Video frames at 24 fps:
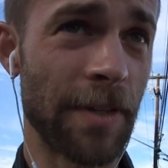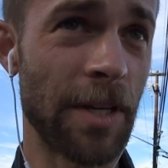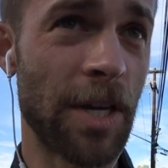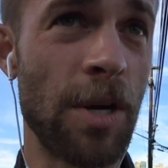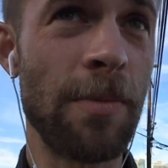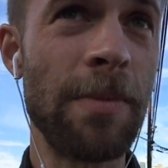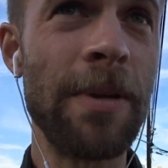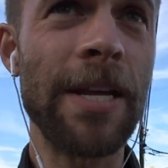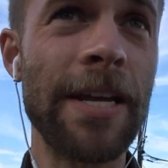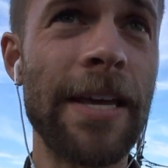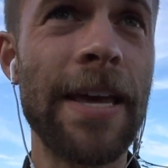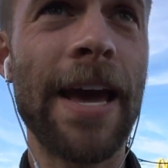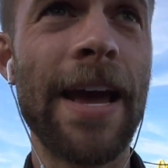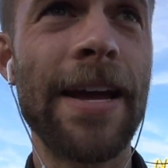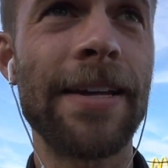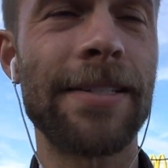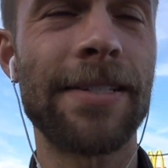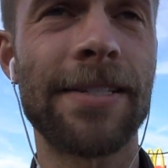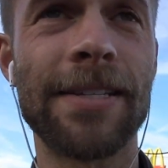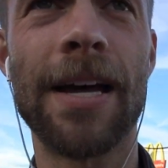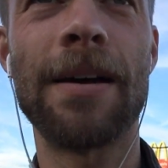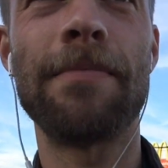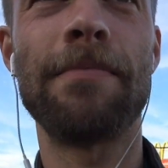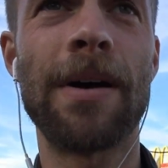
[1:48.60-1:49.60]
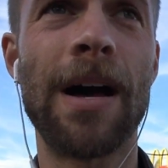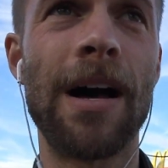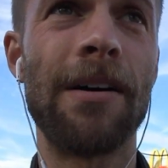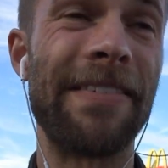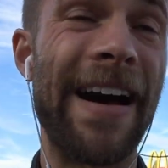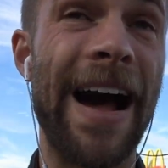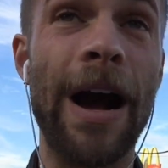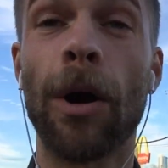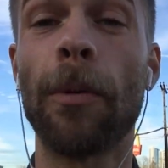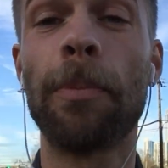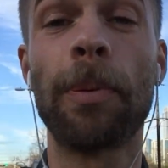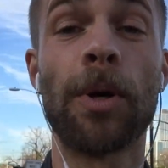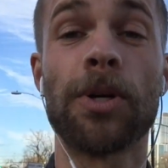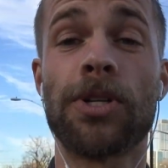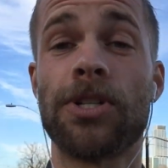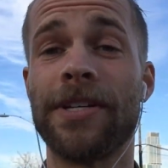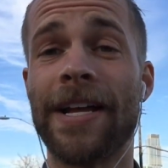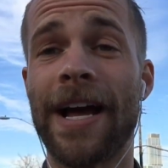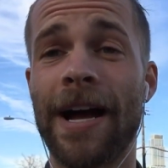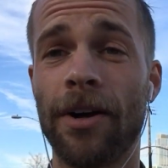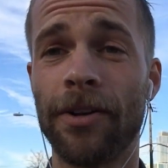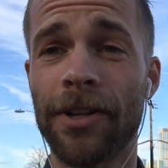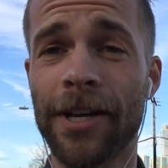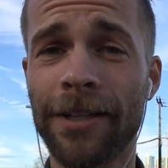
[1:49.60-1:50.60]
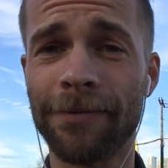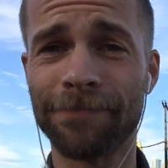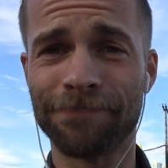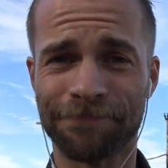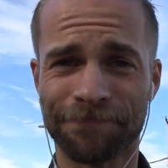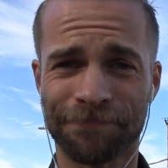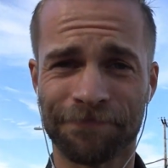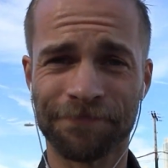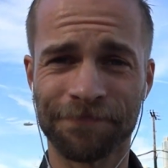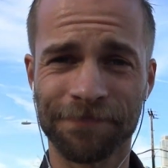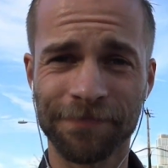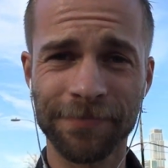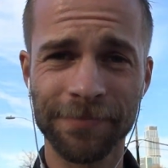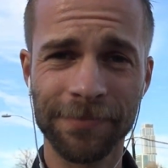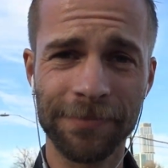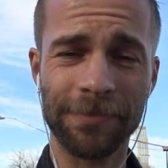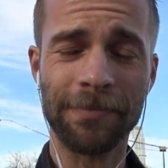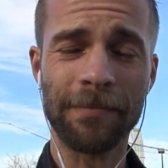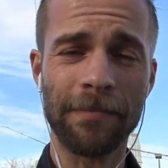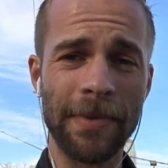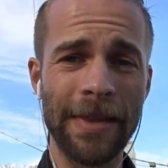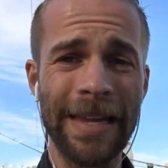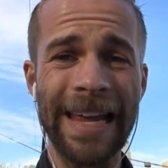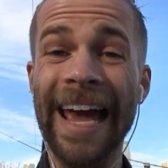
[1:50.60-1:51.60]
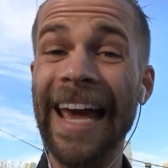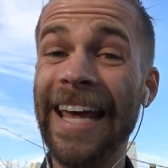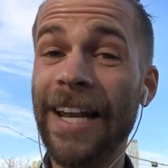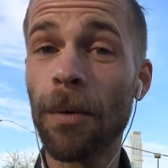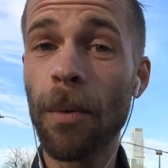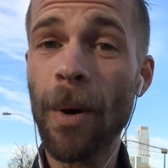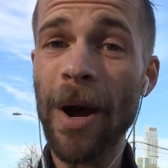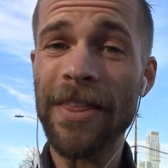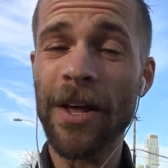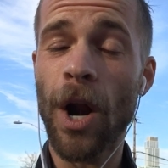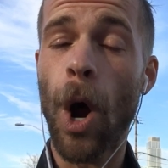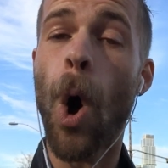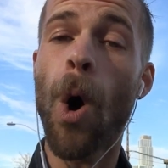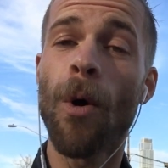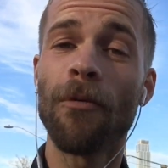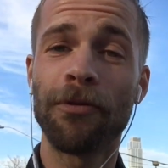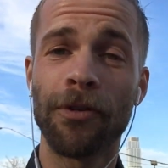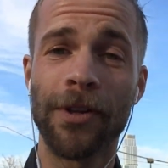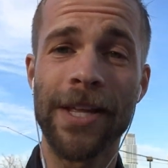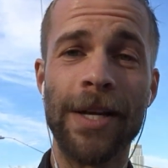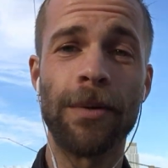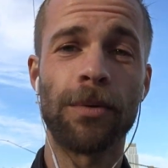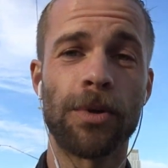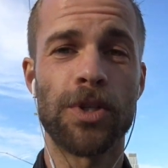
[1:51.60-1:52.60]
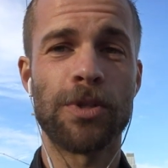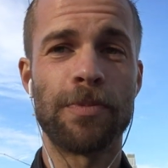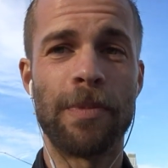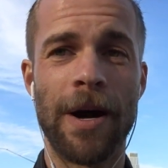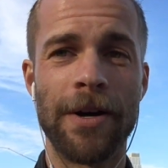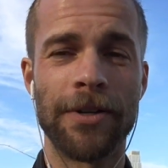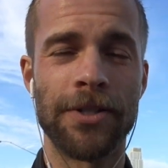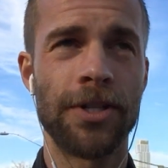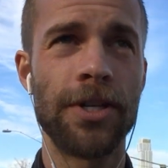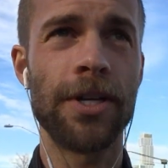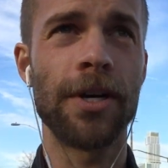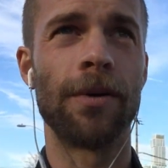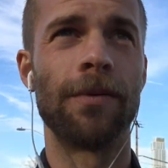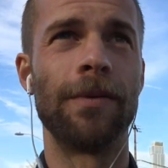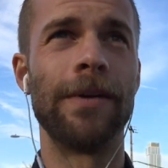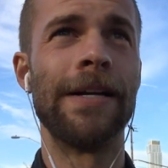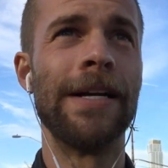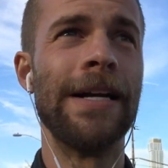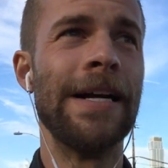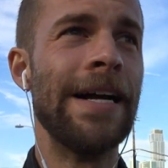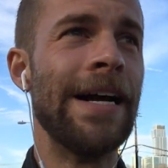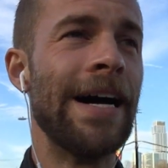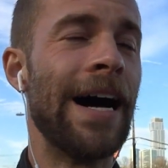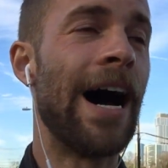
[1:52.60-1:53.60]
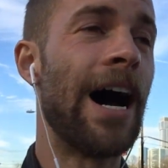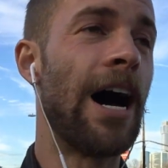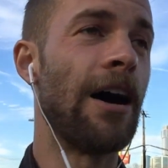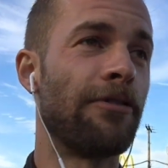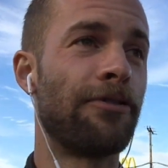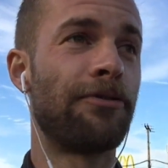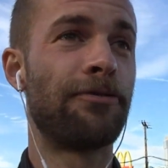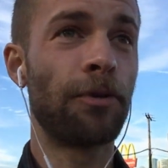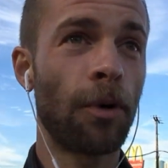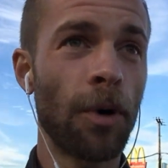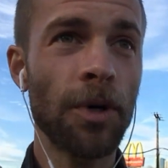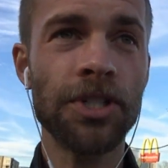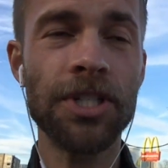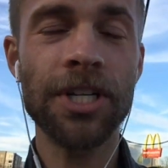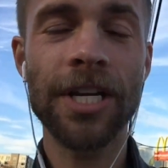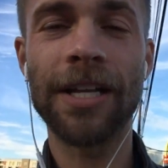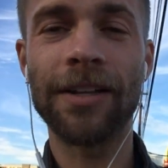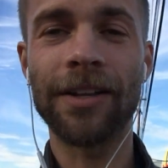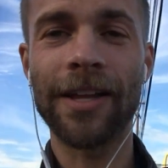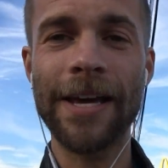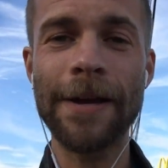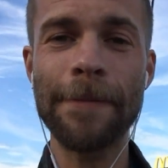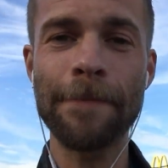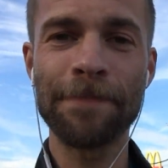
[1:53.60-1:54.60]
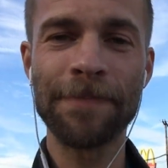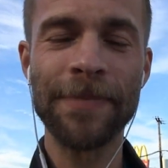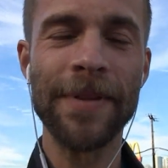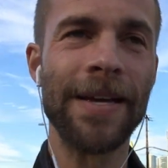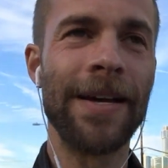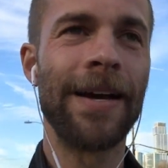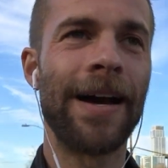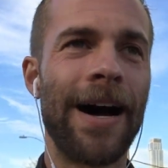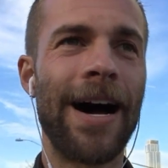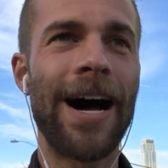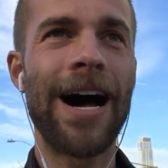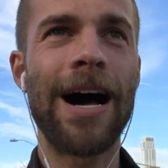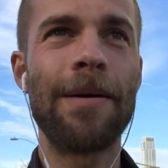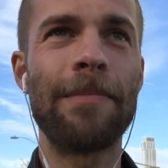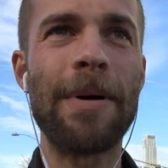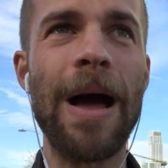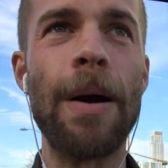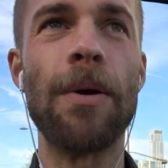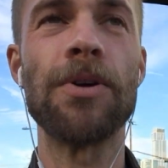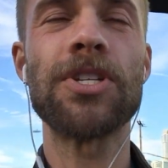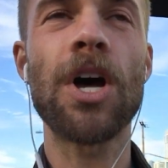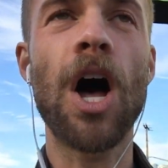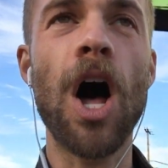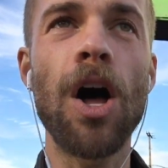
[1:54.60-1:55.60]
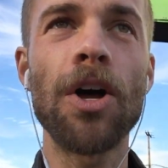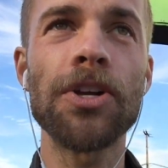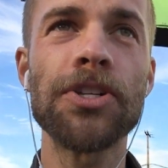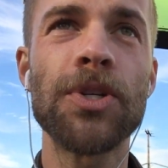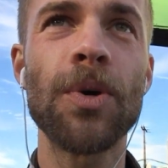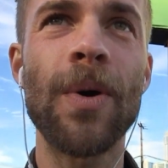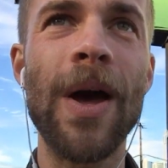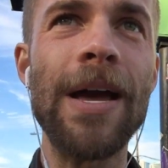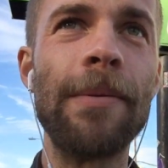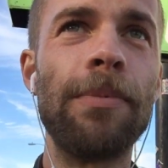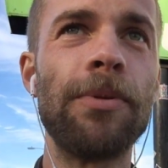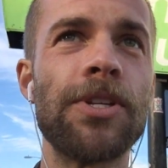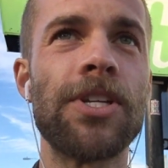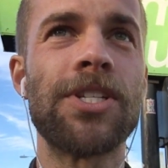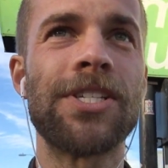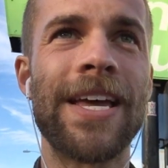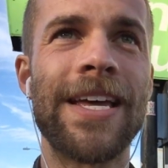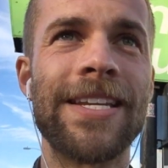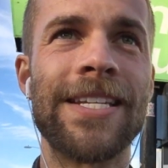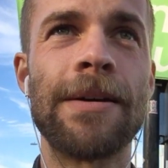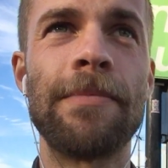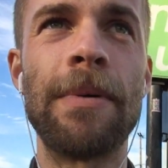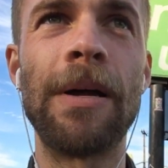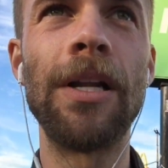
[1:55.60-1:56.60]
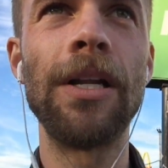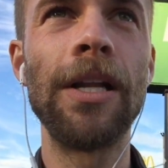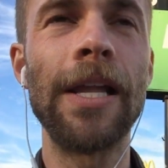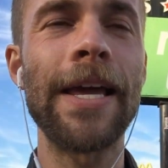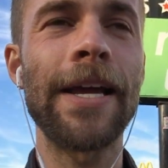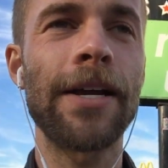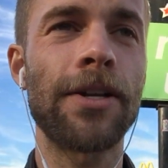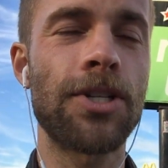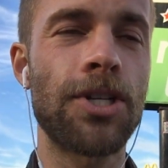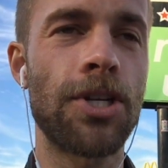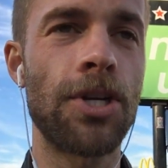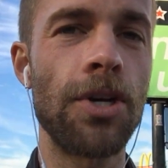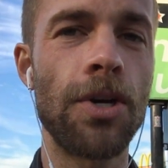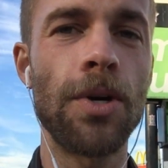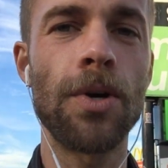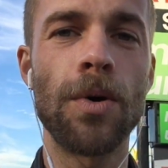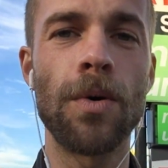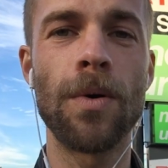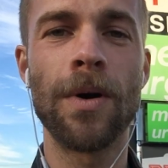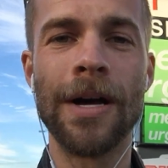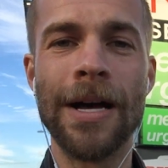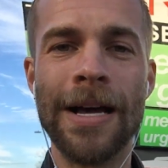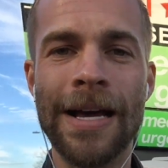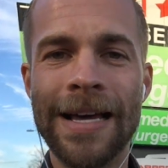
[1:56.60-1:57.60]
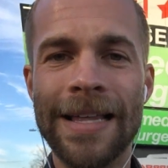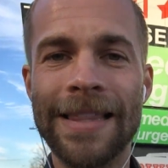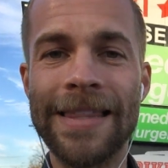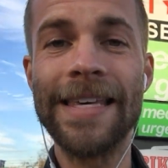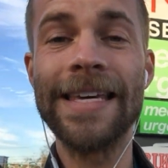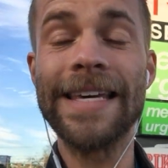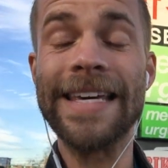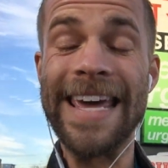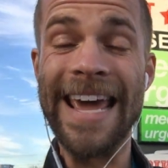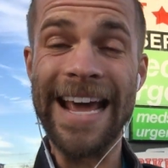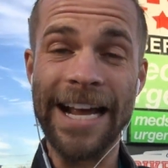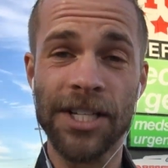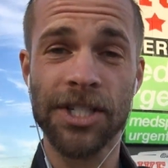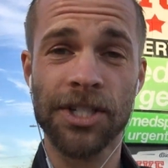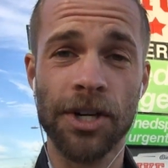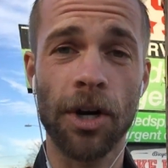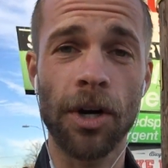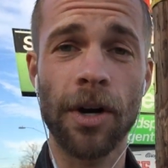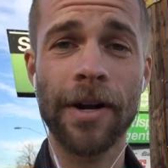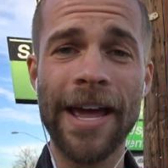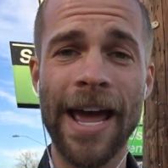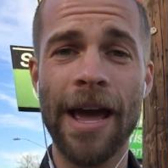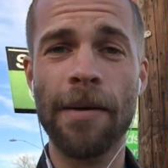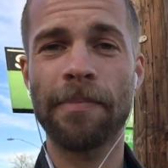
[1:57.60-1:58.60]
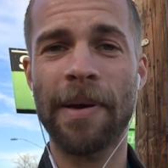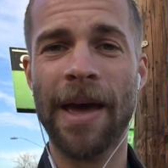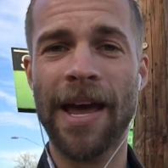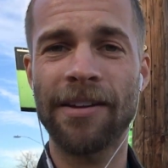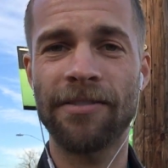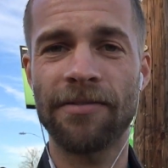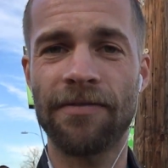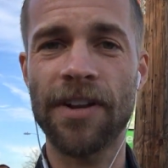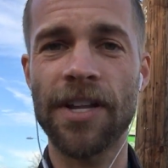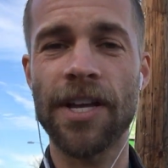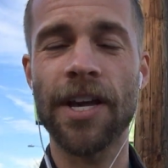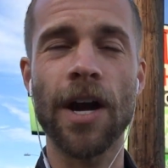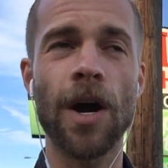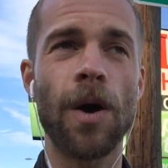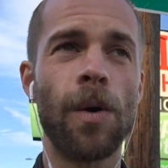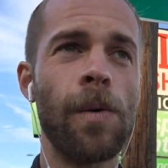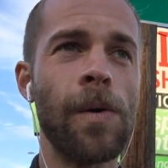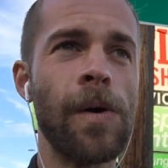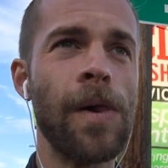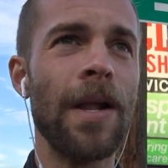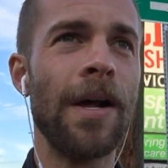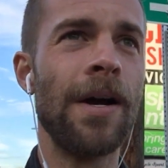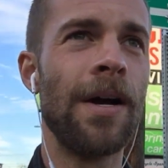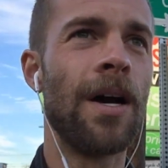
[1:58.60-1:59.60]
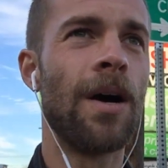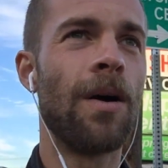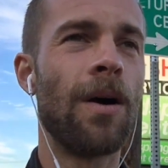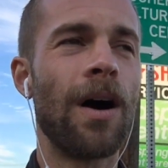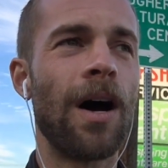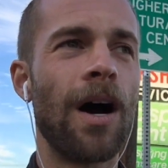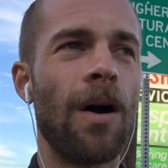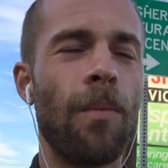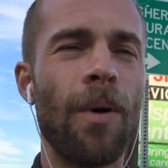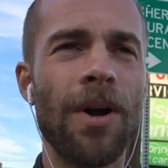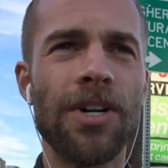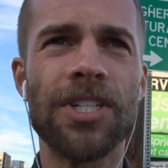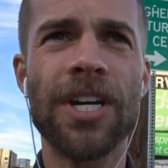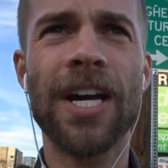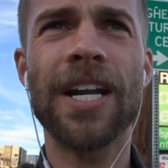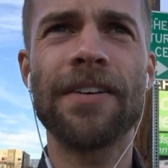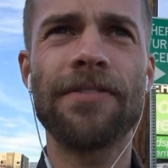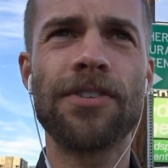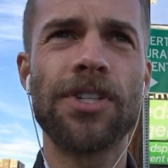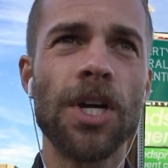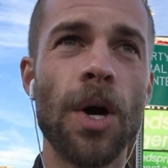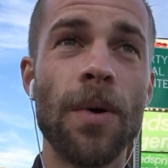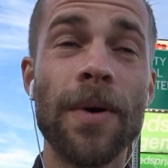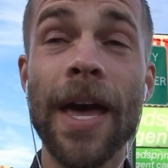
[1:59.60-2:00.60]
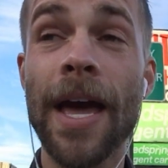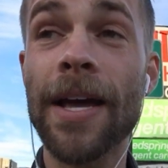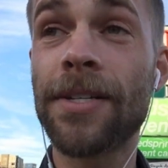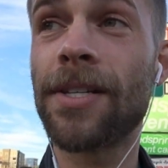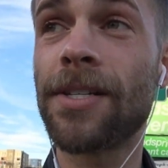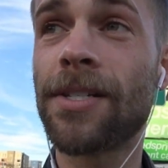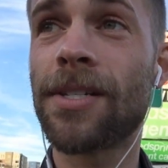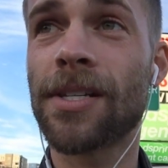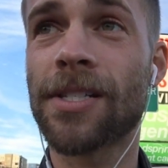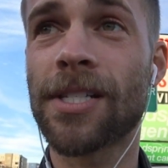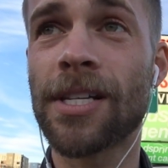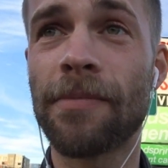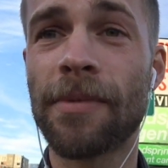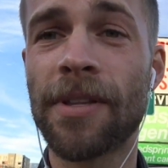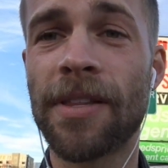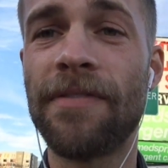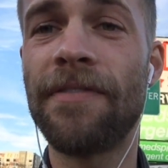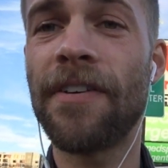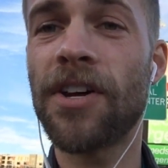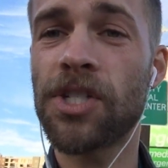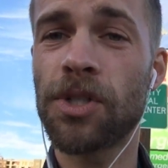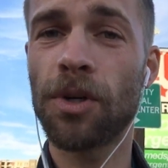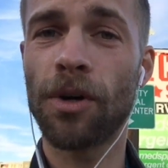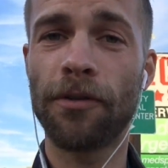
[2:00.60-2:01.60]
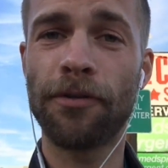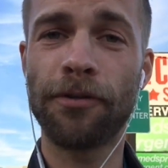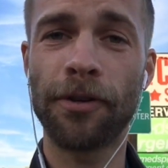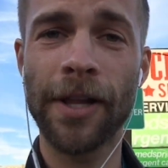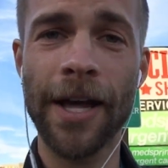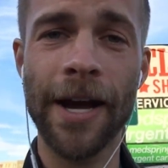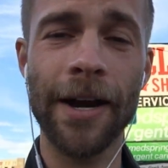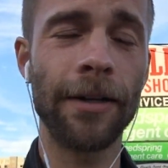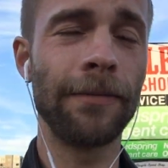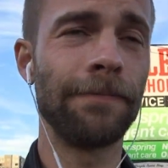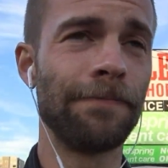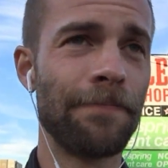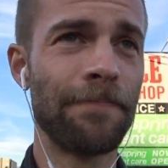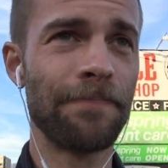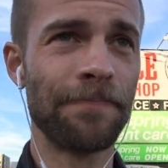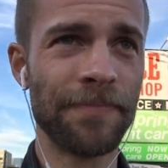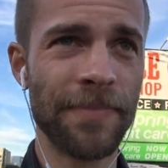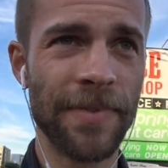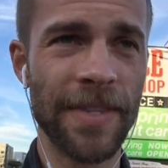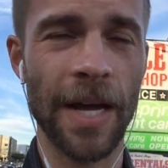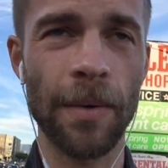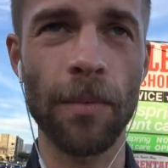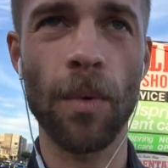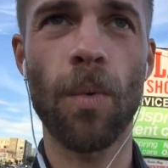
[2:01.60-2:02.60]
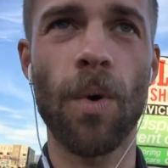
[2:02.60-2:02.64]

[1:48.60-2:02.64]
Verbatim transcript: communicate some of our personality in a way that hopefully he'll respond to. Uh, fortunately, um, I was also able to send him a link to the Kickstarter campaign video, uh, which kind of showcases some of the visual flair that